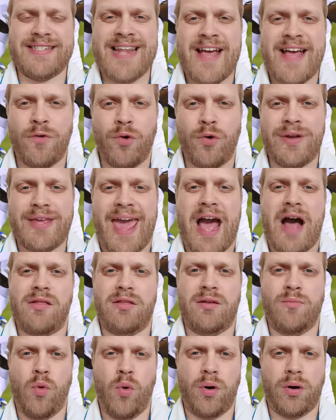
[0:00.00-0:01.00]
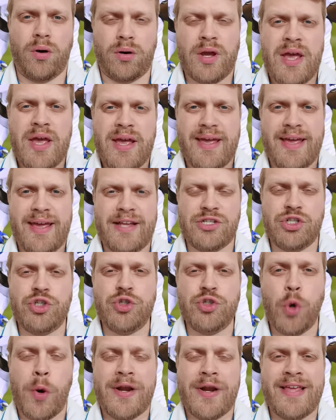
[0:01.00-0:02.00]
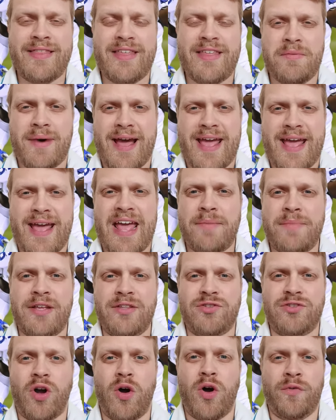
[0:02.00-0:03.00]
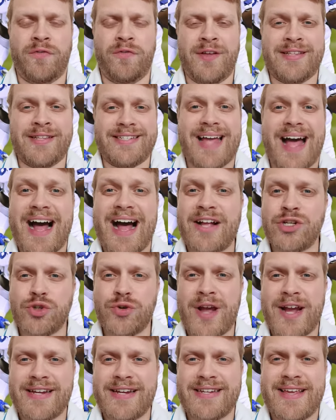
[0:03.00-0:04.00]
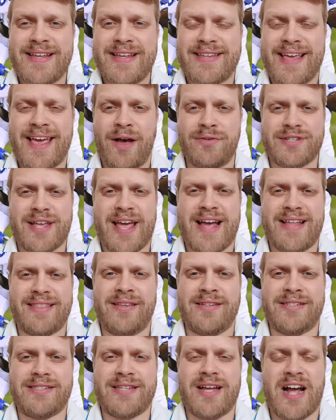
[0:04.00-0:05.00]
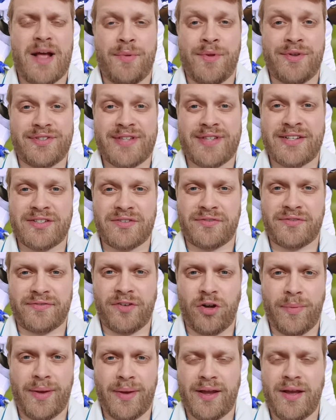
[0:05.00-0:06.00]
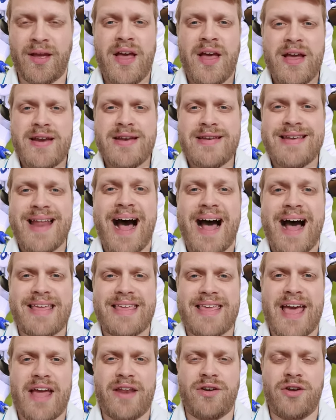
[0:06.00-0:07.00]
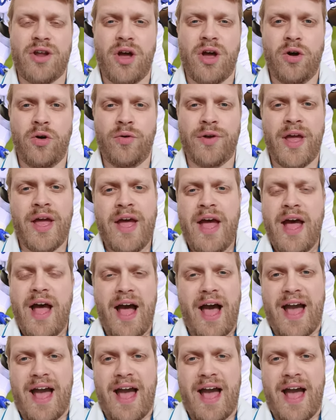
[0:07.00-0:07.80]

Neville Gallimore is joining the Miami Dolphins. Contract details at this time, at least as of filming, not yet known.